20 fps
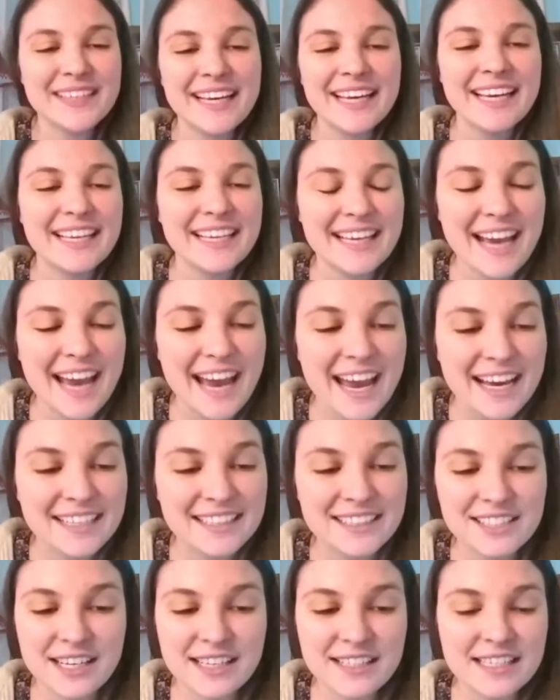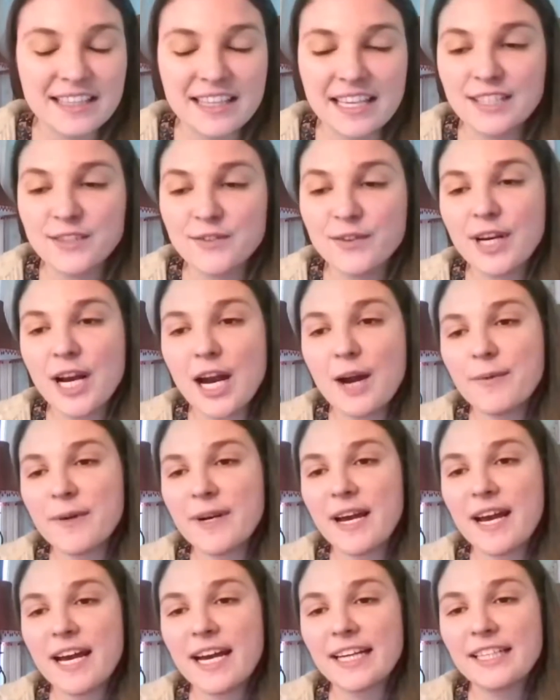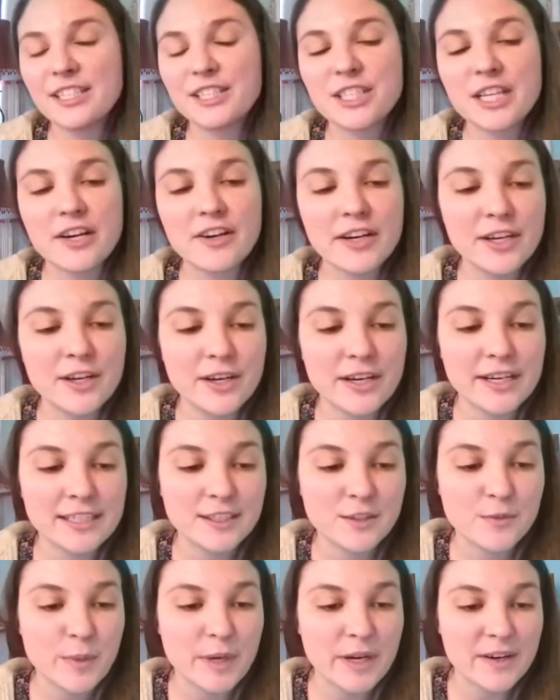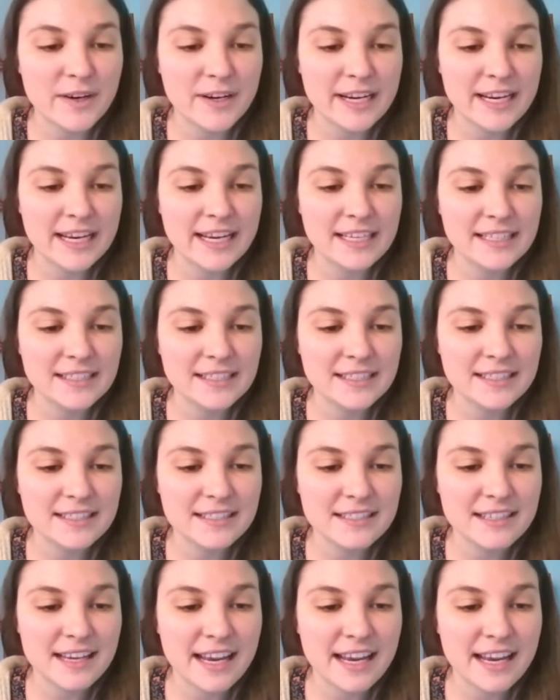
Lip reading: Yeah, Jesse, thanks for coming on, sharing your experience,